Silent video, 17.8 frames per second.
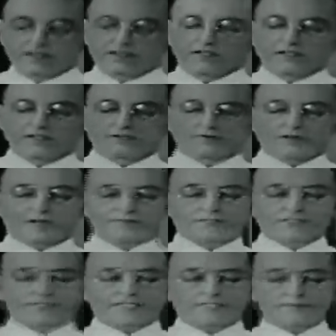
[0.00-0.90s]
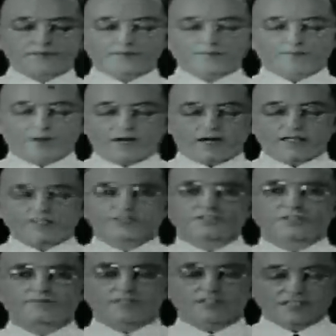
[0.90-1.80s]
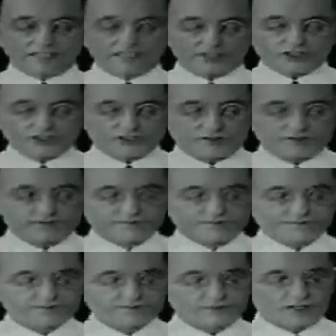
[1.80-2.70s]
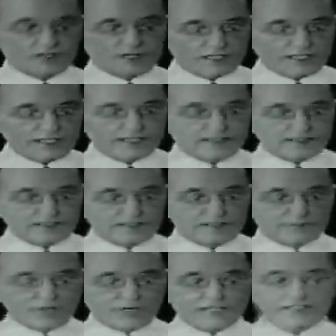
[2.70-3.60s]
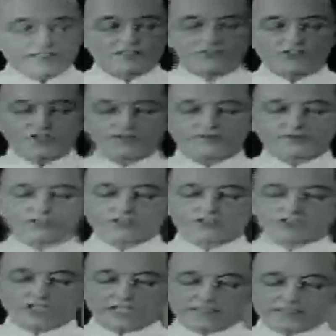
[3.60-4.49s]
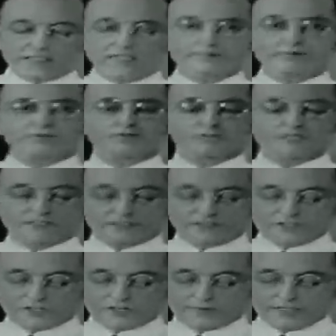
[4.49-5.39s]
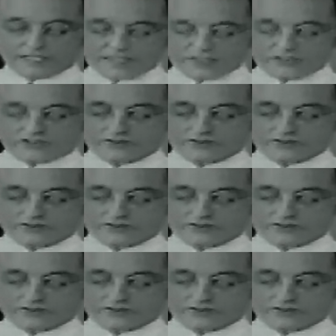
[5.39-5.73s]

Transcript: From the deeper parts of the lesion, clean and abrade the surface gently but with determination.